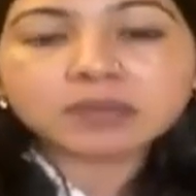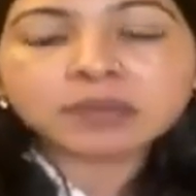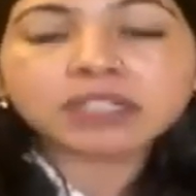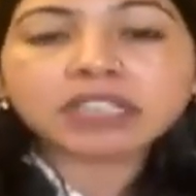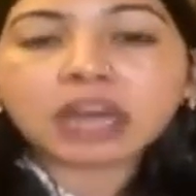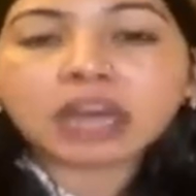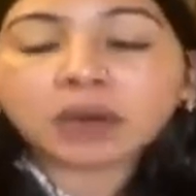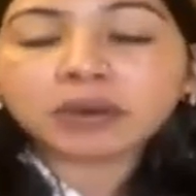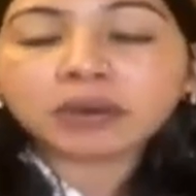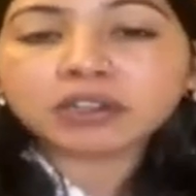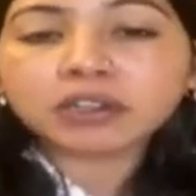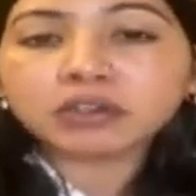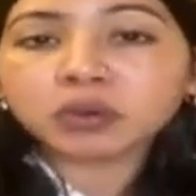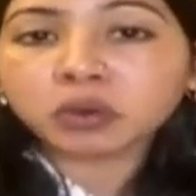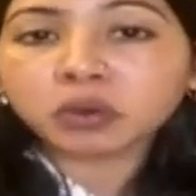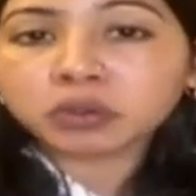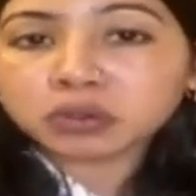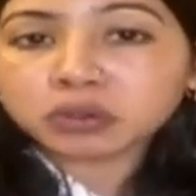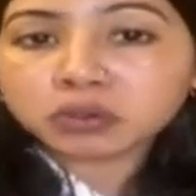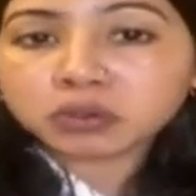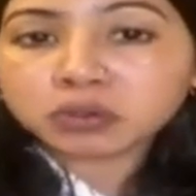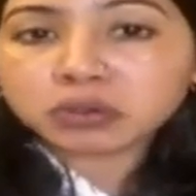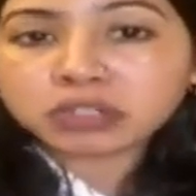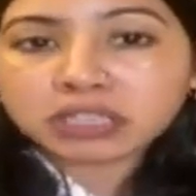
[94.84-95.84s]
But now it is
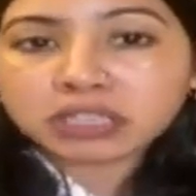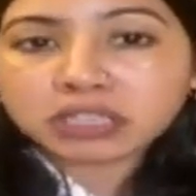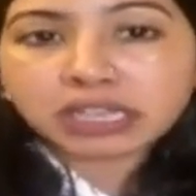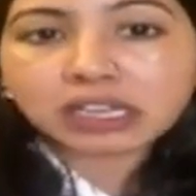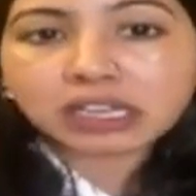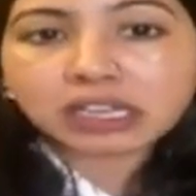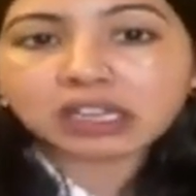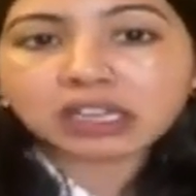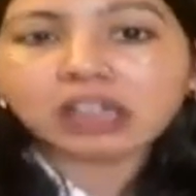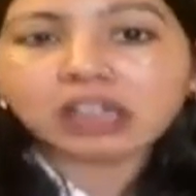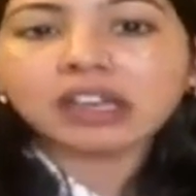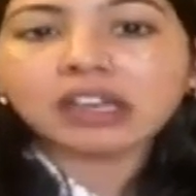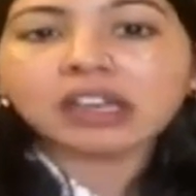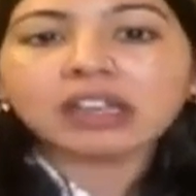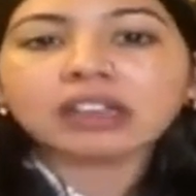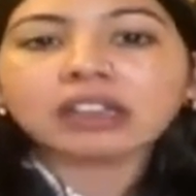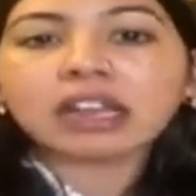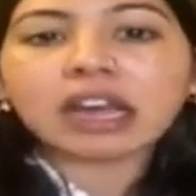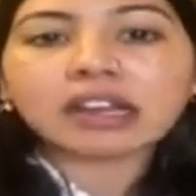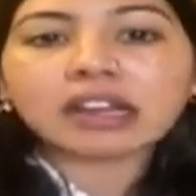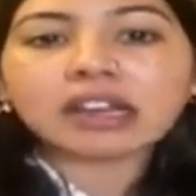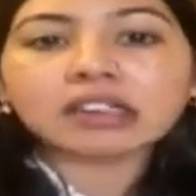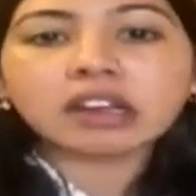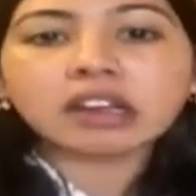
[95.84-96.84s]
also saying
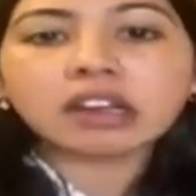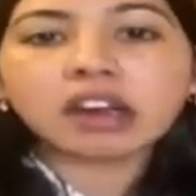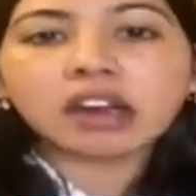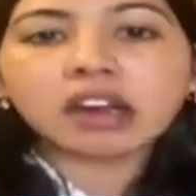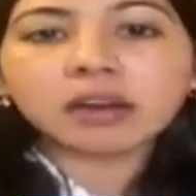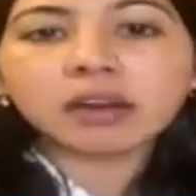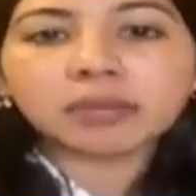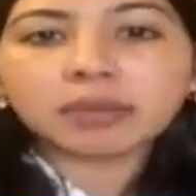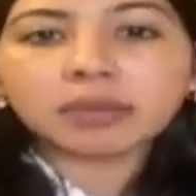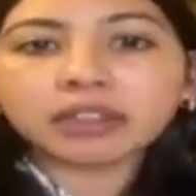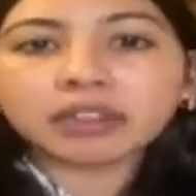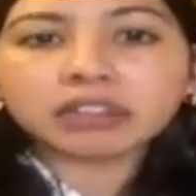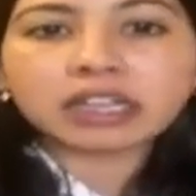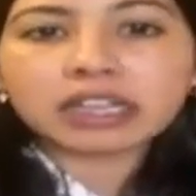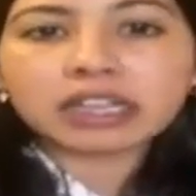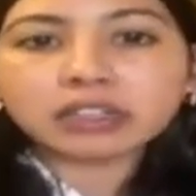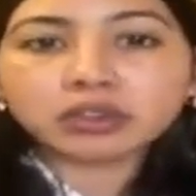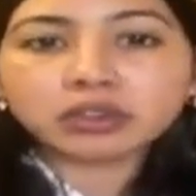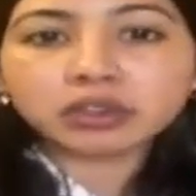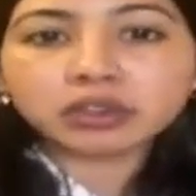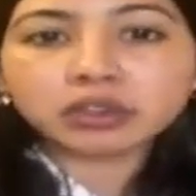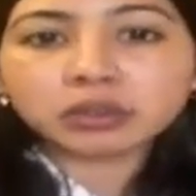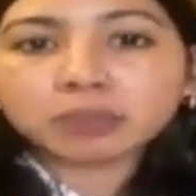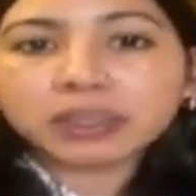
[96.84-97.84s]
that there
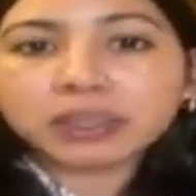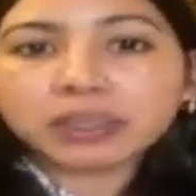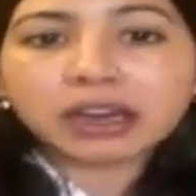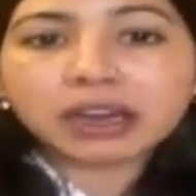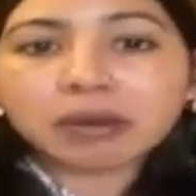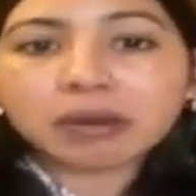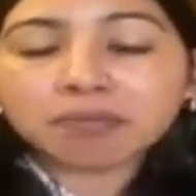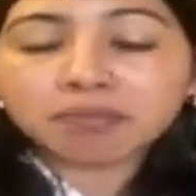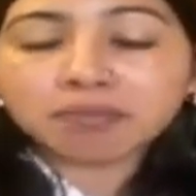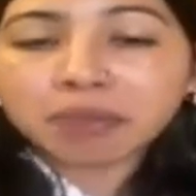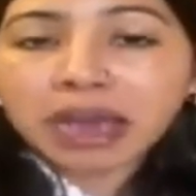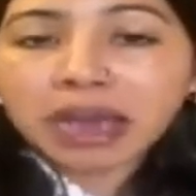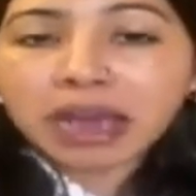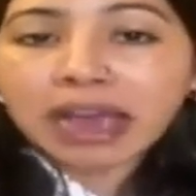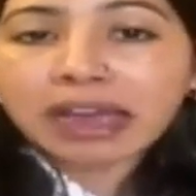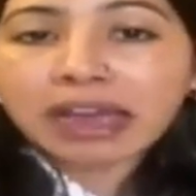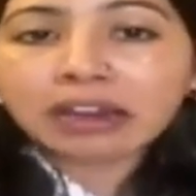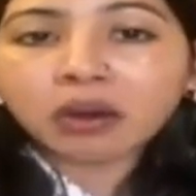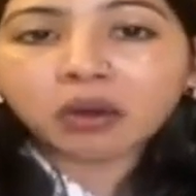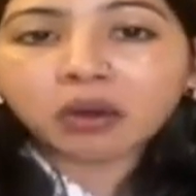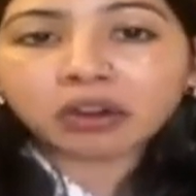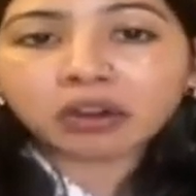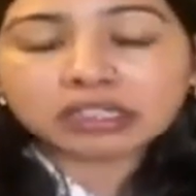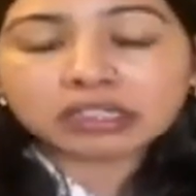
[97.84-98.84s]
should be a
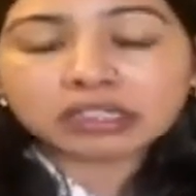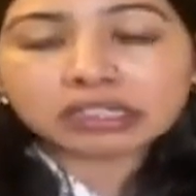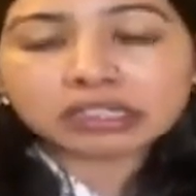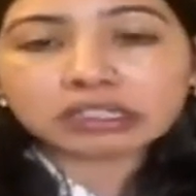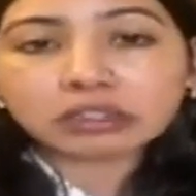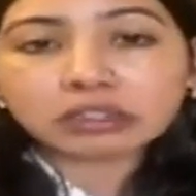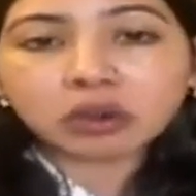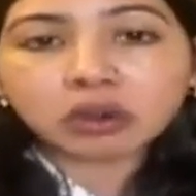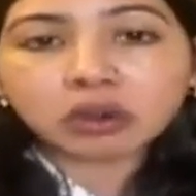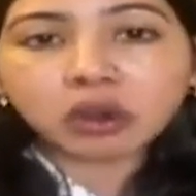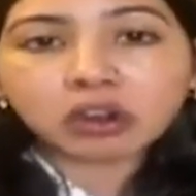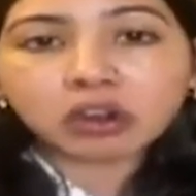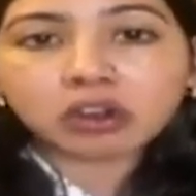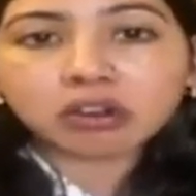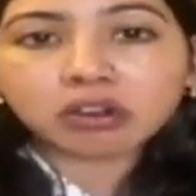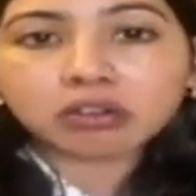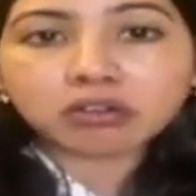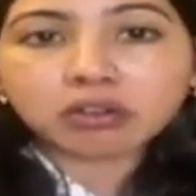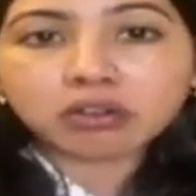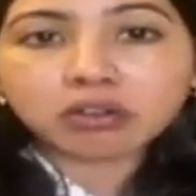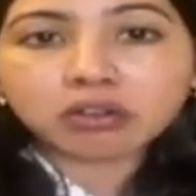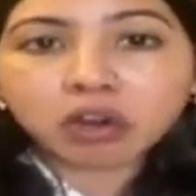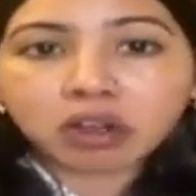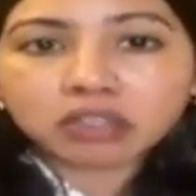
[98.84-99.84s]
ban on TikTok
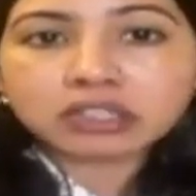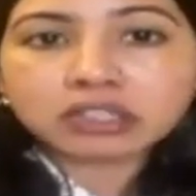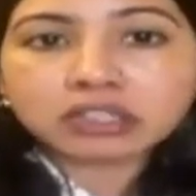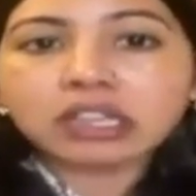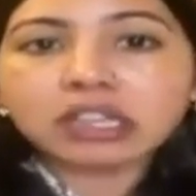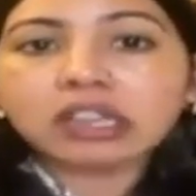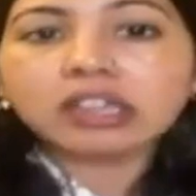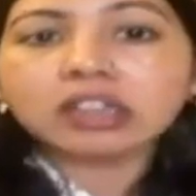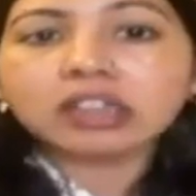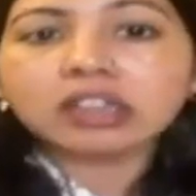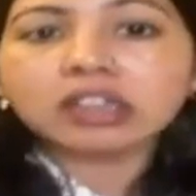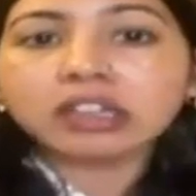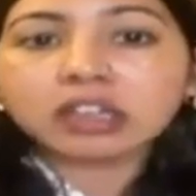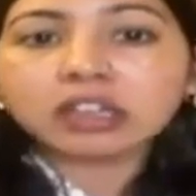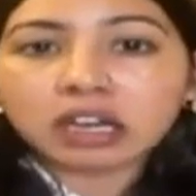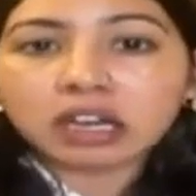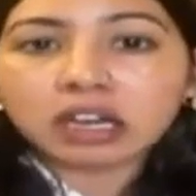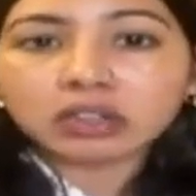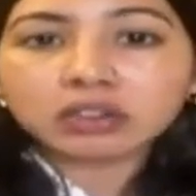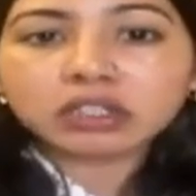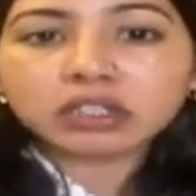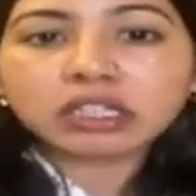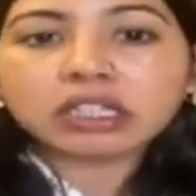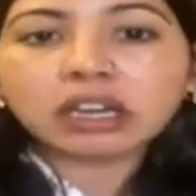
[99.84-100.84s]
across the
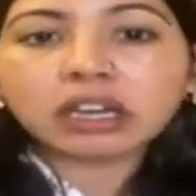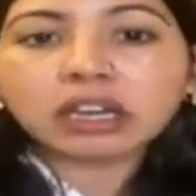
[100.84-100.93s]
country.